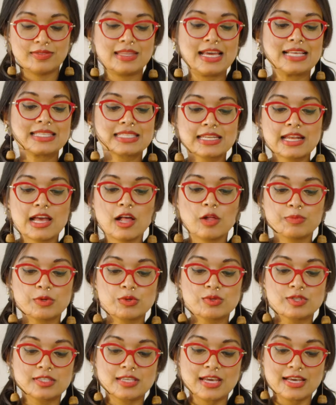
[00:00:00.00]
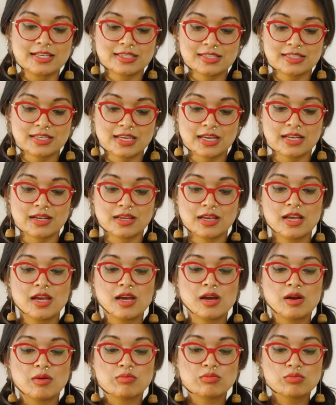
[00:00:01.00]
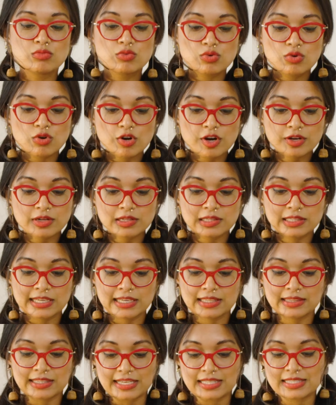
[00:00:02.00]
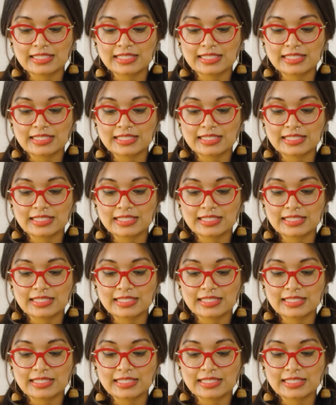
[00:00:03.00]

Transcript: That's gonna help you zest it more cleanly.